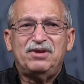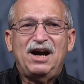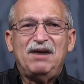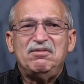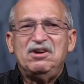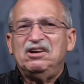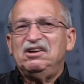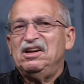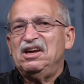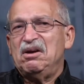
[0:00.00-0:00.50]

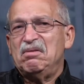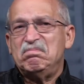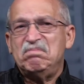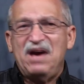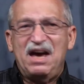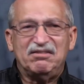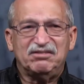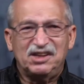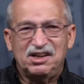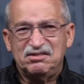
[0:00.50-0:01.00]
primarily a
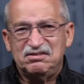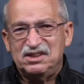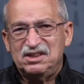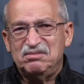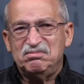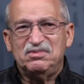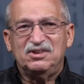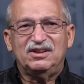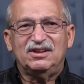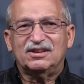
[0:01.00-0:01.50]

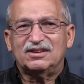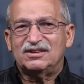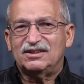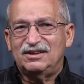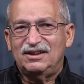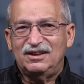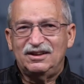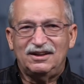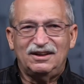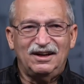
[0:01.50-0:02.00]
Pavlovian book
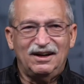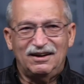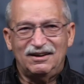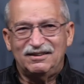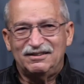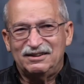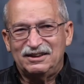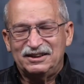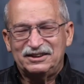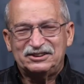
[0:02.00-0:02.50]
or,
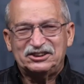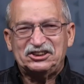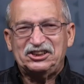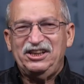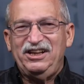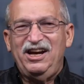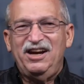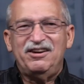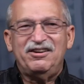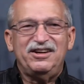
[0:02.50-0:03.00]
a
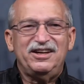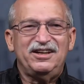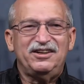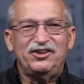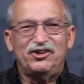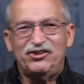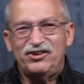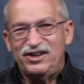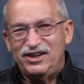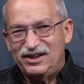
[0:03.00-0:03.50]

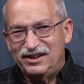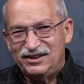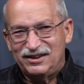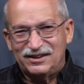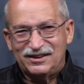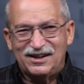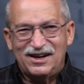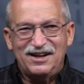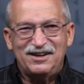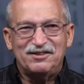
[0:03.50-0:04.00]

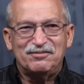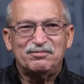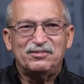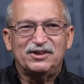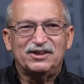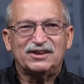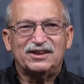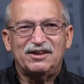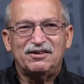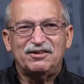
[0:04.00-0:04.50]
Skinnerian-oriented kind of
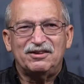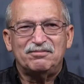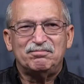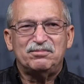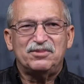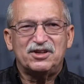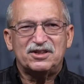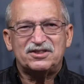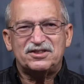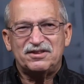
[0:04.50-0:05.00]
book. There were
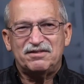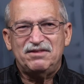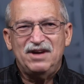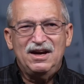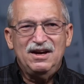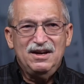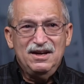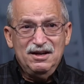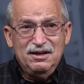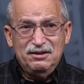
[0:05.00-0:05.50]
books of
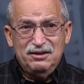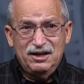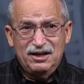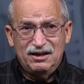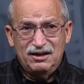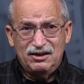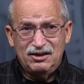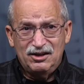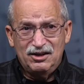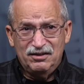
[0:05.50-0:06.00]

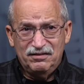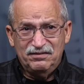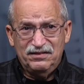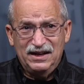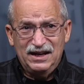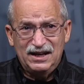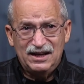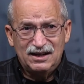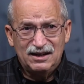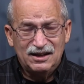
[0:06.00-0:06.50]
uh, of
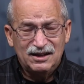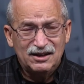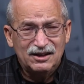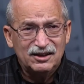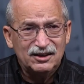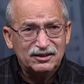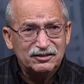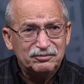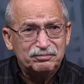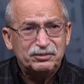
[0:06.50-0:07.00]
that,
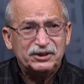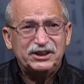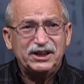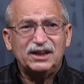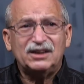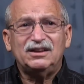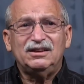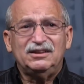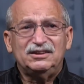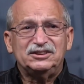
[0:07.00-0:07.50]
uh,
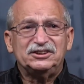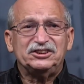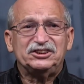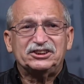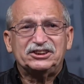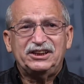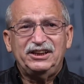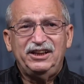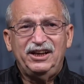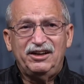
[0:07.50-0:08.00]
particularly
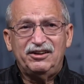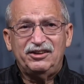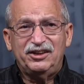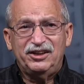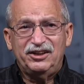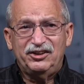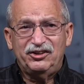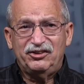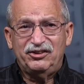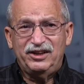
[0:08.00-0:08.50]

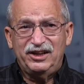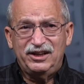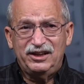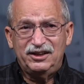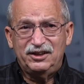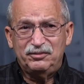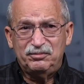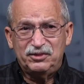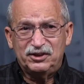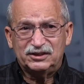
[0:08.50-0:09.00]

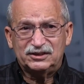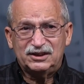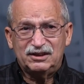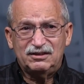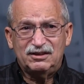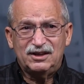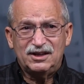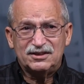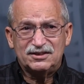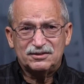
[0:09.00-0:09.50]
Skinnerian-oriented book. There
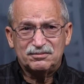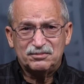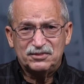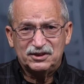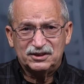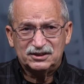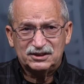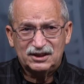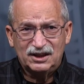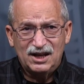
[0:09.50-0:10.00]
are lots of
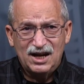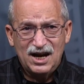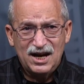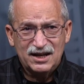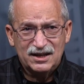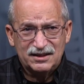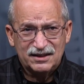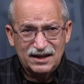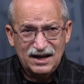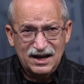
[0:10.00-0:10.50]
books
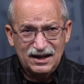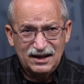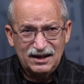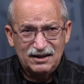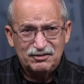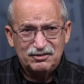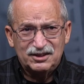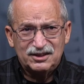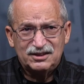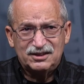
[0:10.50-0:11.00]
like that. I
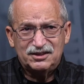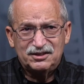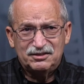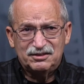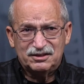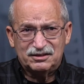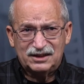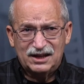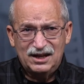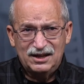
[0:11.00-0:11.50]
want to
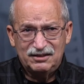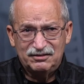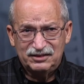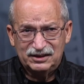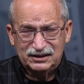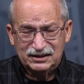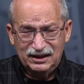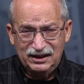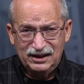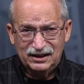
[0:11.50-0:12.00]
do a kind of
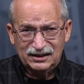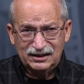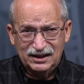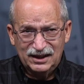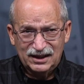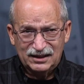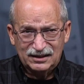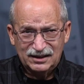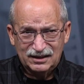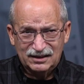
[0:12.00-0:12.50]
an
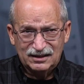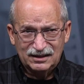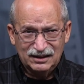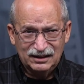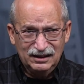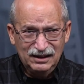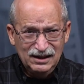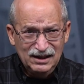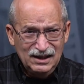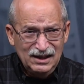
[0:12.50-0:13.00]
eclectic
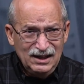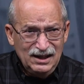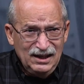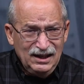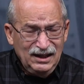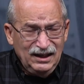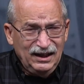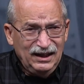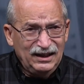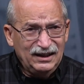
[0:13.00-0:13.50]
thing,
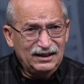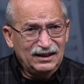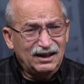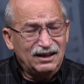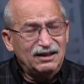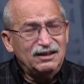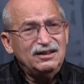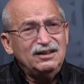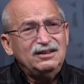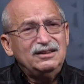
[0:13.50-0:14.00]
and
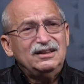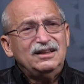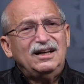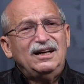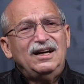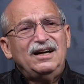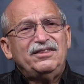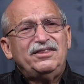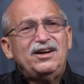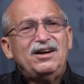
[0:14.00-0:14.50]

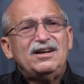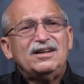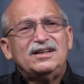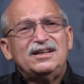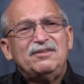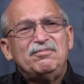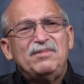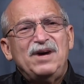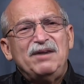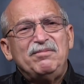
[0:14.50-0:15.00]
I thought
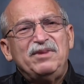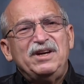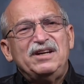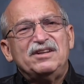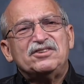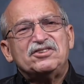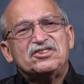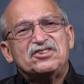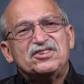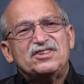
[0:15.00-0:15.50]
it might be
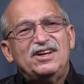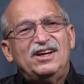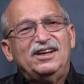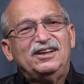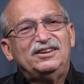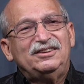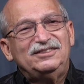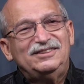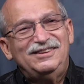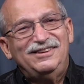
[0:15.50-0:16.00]

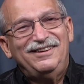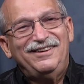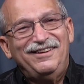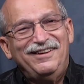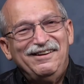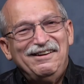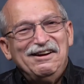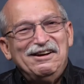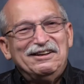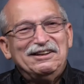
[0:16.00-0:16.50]
interesting
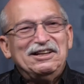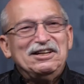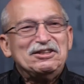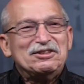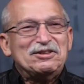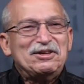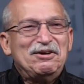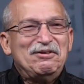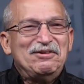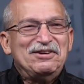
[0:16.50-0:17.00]

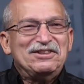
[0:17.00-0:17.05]
it